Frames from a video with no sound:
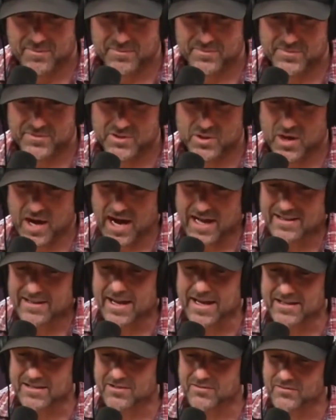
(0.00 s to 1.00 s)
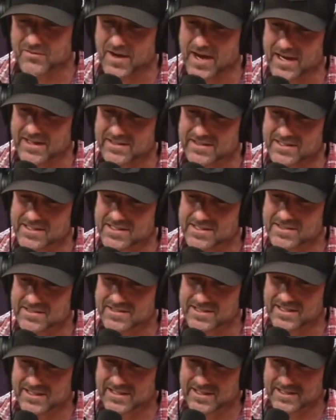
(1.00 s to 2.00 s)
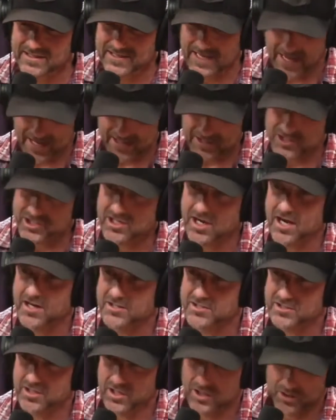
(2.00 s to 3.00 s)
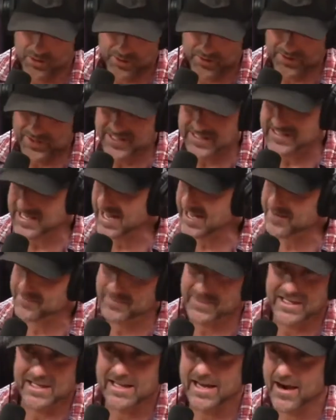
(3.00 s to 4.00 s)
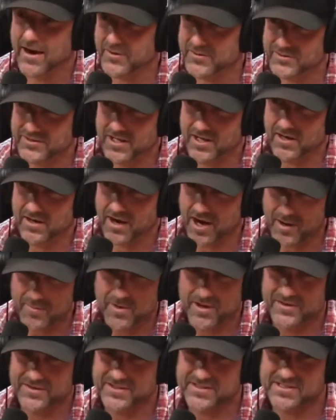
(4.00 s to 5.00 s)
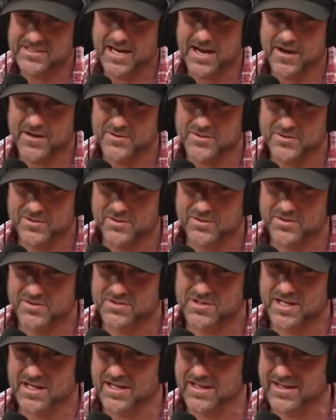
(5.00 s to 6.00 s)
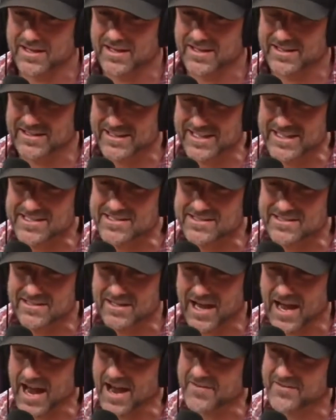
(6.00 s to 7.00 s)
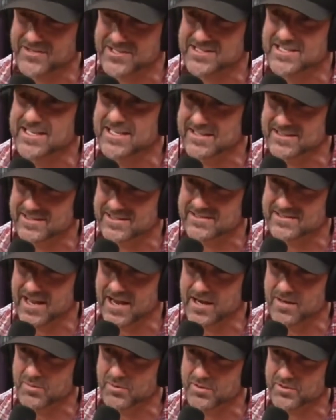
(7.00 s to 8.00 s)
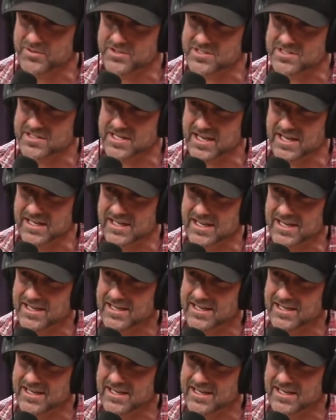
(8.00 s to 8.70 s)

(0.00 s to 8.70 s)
So I like the fact that Zinke's at SHOT Show. He's had me out there. I'm on this council. At least I have a seat at the table to say,